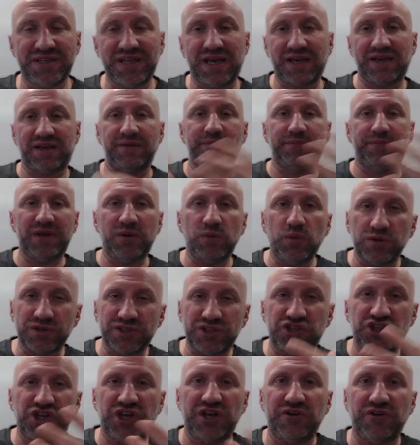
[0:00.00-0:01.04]
So that can be
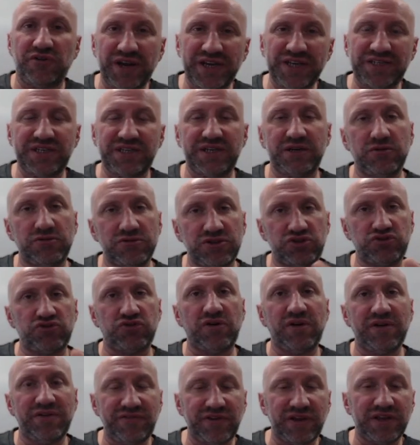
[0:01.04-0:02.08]
what's generating or
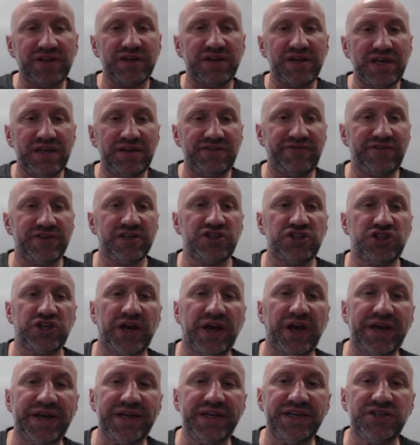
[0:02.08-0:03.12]
driving the need for the
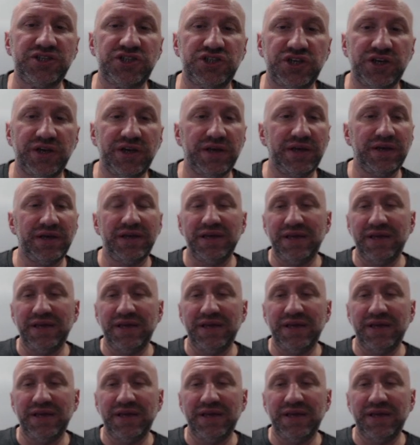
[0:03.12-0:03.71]
change.